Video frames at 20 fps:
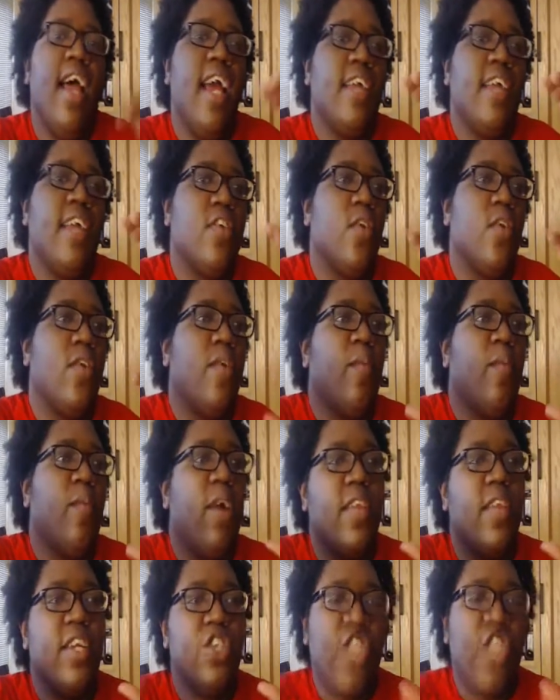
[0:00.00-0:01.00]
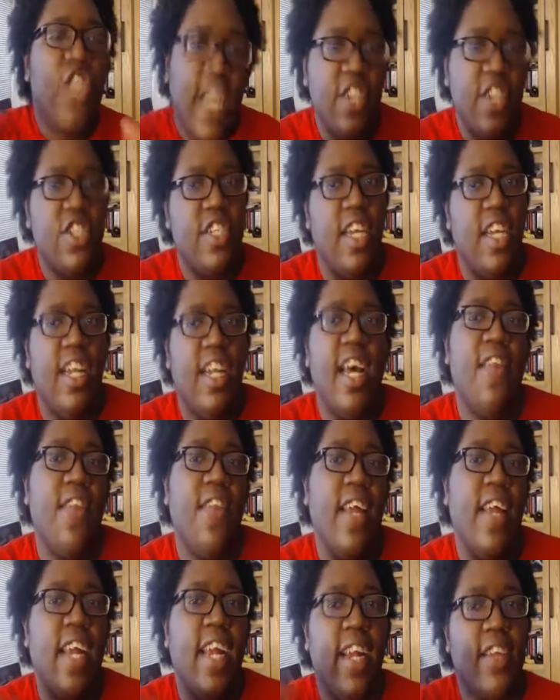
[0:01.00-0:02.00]
And so that while they changed a lot of
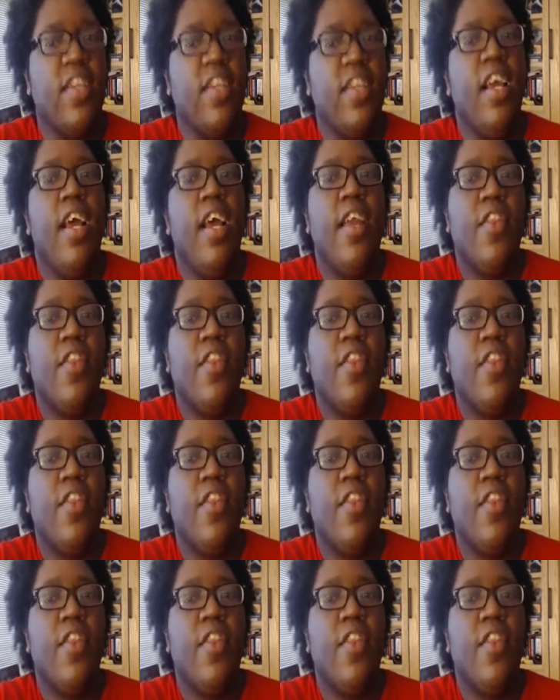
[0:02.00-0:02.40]
things,